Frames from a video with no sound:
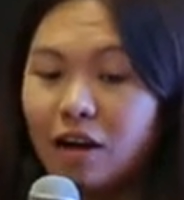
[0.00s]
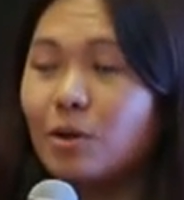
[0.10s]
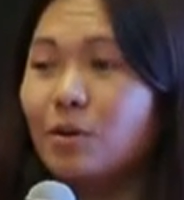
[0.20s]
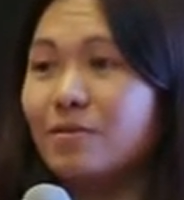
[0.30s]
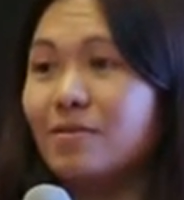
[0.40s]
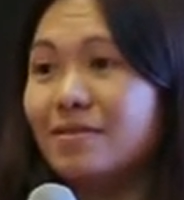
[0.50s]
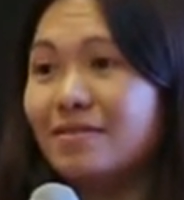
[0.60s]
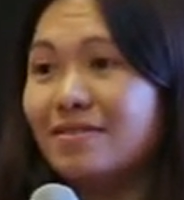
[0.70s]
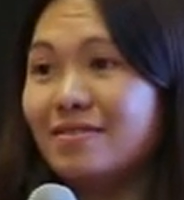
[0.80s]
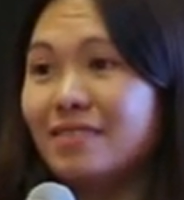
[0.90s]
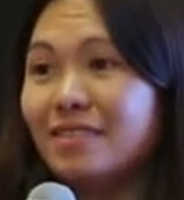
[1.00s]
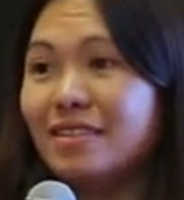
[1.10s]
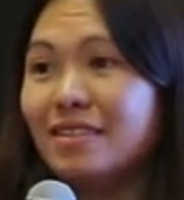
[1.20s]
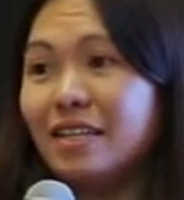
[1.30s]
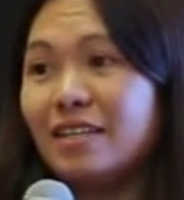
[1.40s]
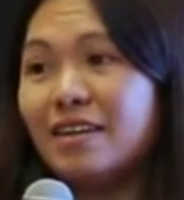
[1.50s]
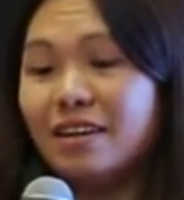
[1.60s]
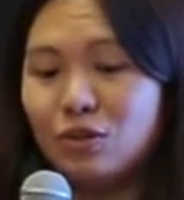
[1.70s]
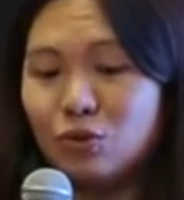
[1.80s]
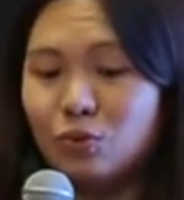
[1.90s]
This is a magazine for
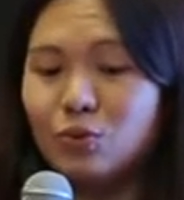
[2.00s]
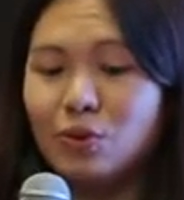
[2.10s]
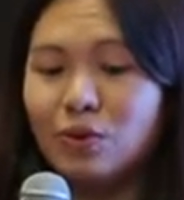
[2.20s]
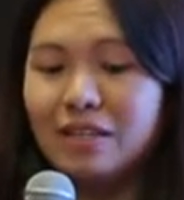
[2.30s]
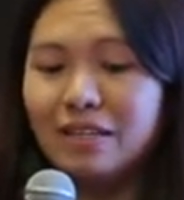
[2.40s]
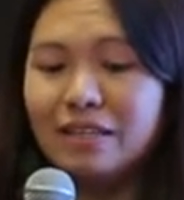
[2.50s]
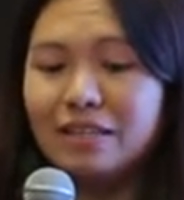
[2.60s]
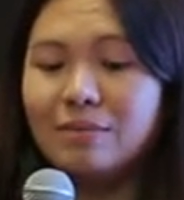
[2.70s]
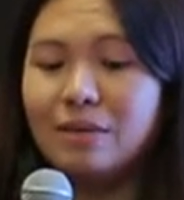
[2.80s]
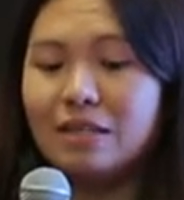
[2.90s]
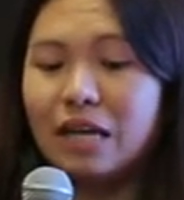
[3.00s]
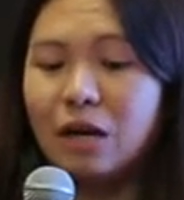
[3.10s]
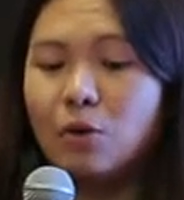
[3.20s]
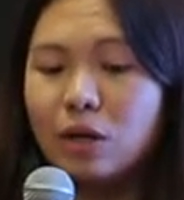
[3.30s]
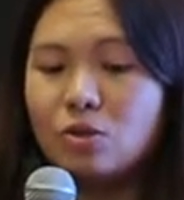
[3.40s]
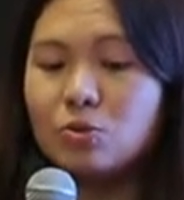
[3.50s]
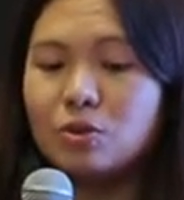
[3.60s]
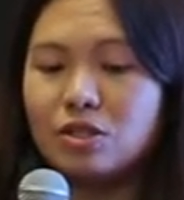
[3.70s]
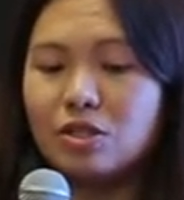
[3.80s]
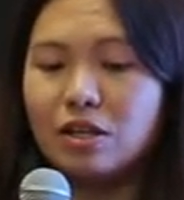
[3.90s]
children and, and
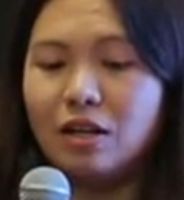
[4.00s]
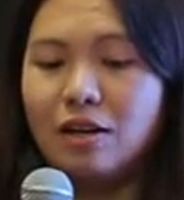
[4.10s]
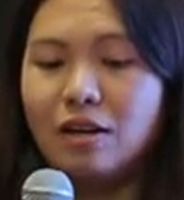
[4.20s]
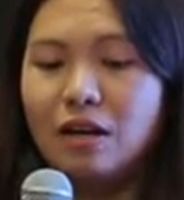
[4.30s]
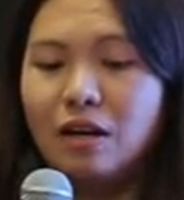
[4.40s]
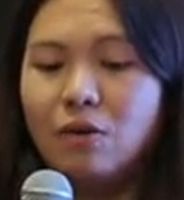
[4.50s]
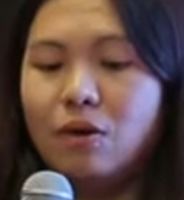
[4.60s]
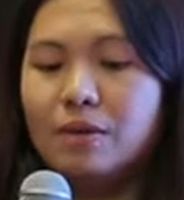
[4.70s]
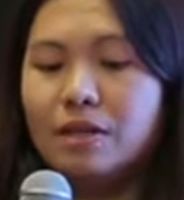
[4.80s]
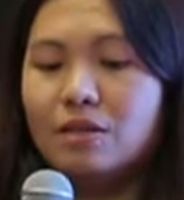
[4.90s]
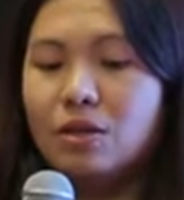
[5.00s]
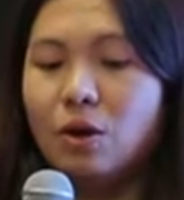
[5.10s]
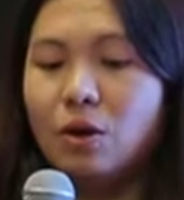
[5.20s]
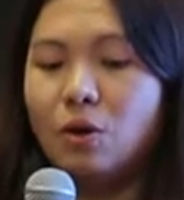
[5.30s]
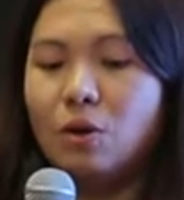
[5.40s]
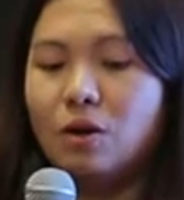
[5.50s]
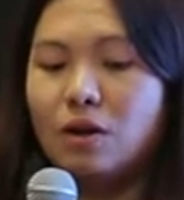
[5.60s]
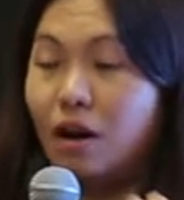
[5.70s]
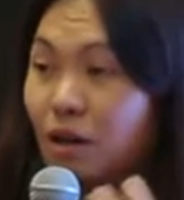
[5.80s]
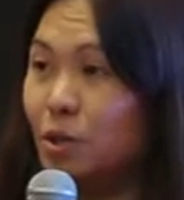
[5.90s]
teenagers, which
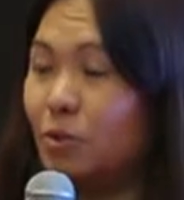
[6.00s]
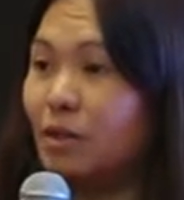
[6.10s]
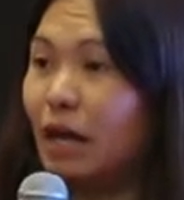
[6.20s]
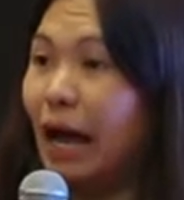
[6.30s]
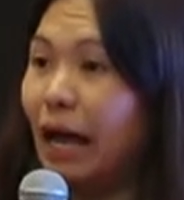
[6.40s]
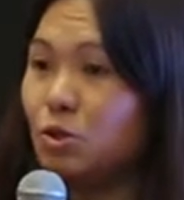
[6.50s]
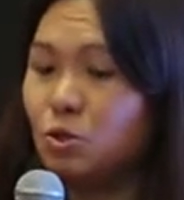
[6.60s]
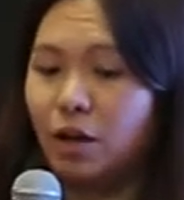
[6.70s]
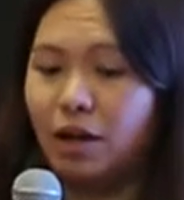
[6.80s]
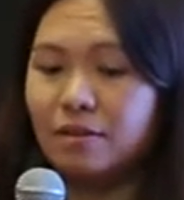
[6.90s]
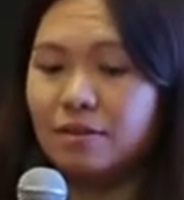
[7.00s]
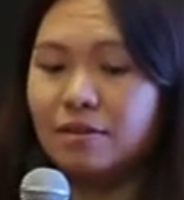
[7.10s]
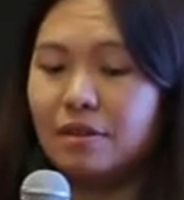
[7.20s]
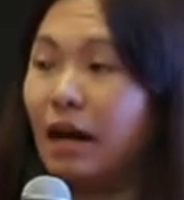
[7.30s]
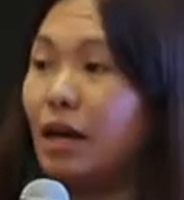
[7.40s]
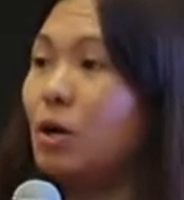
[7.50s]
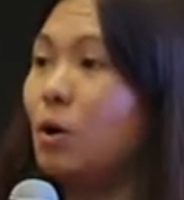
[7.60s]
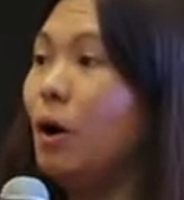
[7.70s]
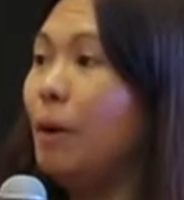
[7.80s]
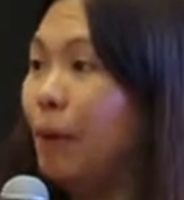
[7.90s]
focuses on
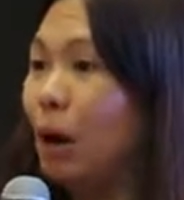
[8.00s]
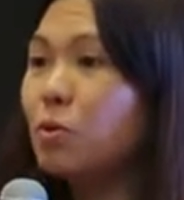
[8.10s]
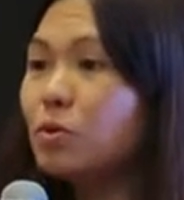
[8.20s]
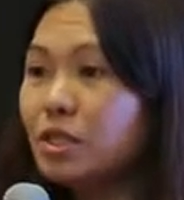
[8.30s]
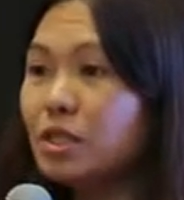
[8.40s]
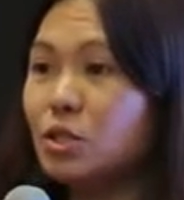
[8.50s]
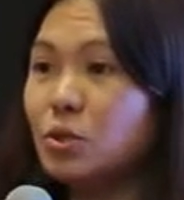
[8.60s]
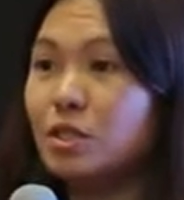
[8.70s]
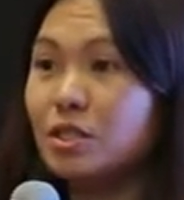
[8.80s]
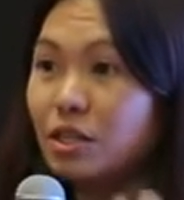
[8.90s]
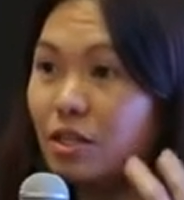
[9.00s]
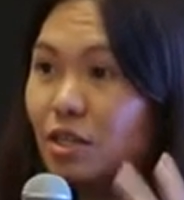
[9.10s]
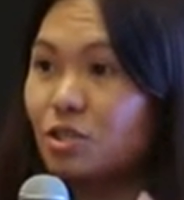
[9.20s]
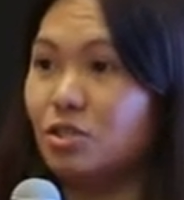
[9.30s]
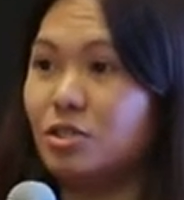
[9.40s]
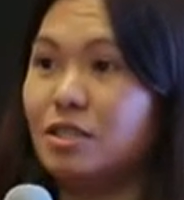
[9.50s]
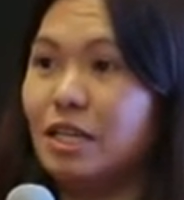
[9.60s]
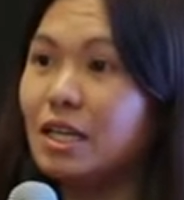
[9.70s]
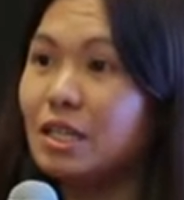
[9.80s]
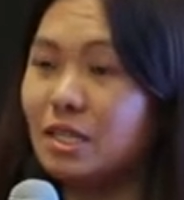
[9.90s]
children's safety
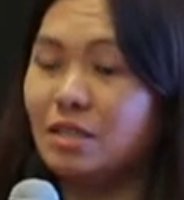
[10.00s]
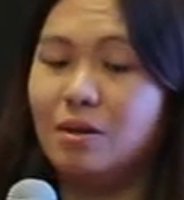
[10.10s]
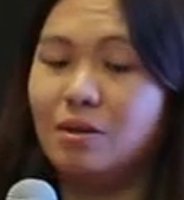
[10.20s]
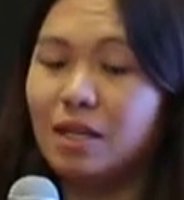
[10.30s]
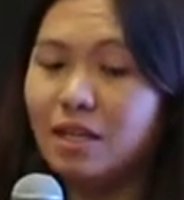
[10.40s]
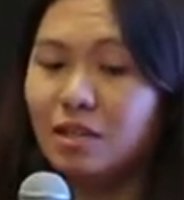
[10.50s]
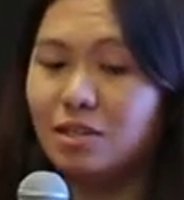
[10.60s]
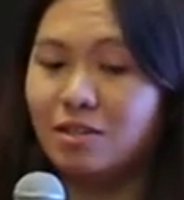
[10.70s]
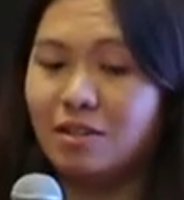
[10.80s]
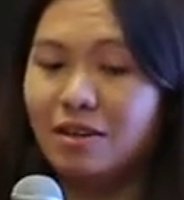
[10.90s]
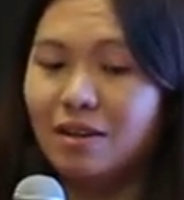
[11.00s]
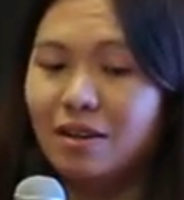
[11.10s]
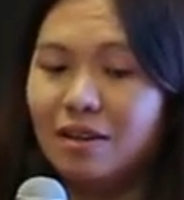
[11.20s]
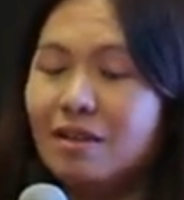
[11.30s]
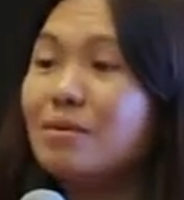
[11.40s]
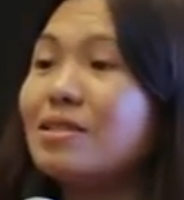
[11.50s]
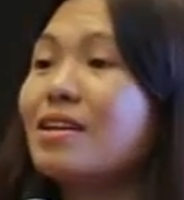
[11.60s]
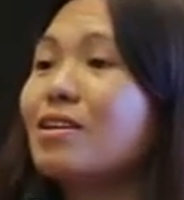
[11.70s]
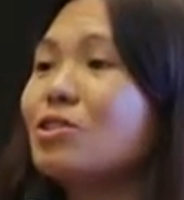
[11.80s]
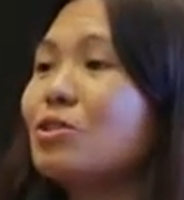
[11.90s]
and protection of
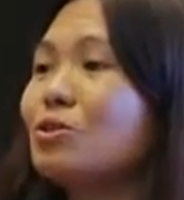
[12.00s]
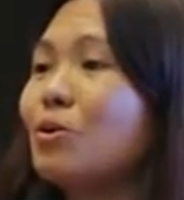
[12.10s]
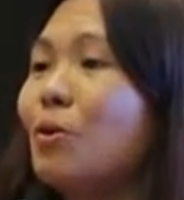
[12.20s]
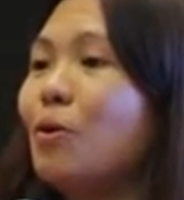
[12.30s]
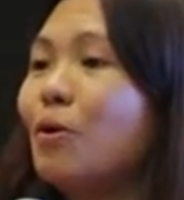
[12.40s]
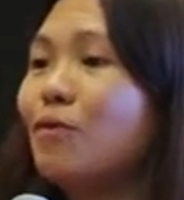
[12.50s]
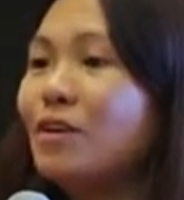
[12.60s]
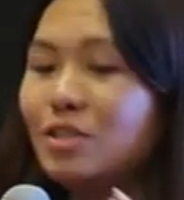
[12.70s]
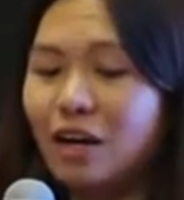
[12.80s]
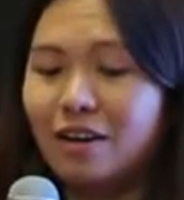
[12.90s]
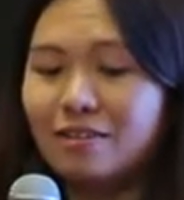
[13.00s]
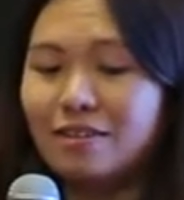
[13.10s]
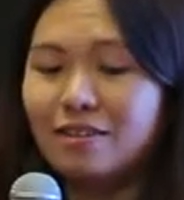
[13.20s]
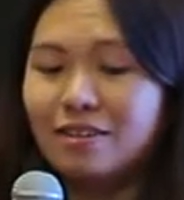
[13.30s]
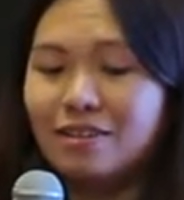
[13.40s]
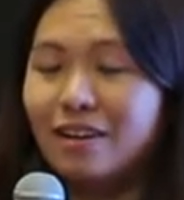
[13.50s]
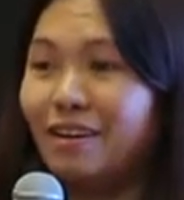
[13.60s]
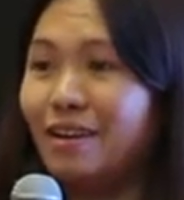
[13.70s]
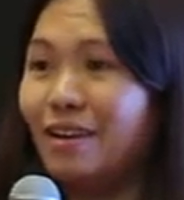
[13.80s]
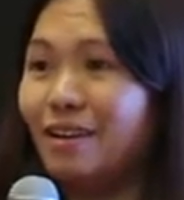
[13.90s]
the earth awareness.